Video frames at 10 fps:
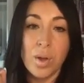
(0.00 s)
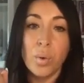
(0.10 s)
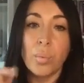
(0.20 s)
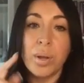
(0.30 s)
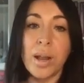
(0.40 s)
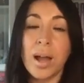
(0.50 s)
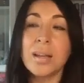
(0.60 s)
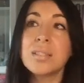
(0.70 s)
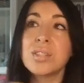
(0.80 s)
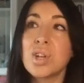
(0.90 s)
When
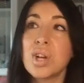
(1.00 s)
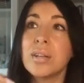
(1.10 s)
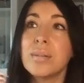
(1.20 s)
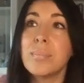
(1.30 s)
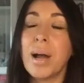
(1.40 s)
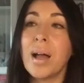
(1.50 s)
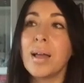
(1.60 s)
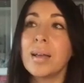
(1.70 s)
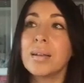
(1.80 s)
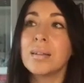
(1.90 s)
I started
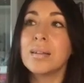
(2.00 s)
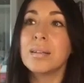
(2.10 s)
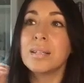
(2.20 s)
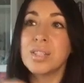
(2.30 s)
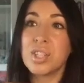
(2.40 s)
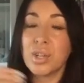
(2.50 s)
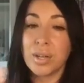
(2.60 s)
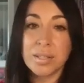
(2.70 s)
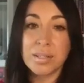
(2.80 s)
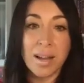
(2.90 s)
my interior
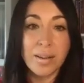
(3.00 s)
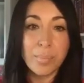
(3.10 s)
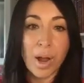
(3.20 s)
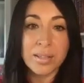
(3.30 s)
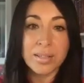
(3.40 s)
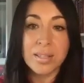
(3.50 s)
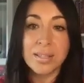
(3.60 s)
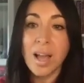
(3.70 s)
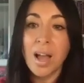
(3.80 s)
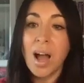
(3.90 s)
design practice,
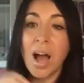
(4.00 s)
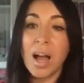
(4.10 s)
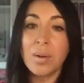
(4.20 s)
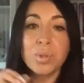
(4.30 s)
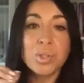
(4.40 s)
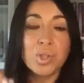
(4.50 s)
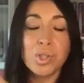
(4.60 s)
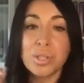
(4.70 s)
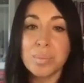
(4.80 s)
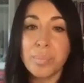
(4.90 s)
I was
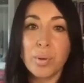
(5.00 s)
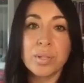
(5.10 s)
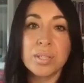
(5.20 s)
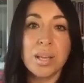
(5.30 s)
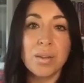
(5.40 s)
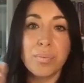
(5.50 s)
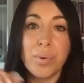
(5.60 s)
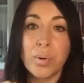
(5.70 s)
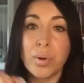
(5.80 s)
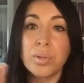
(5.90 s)
just posting
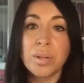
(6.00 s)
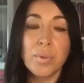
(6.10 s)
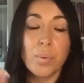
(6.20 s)
photos of the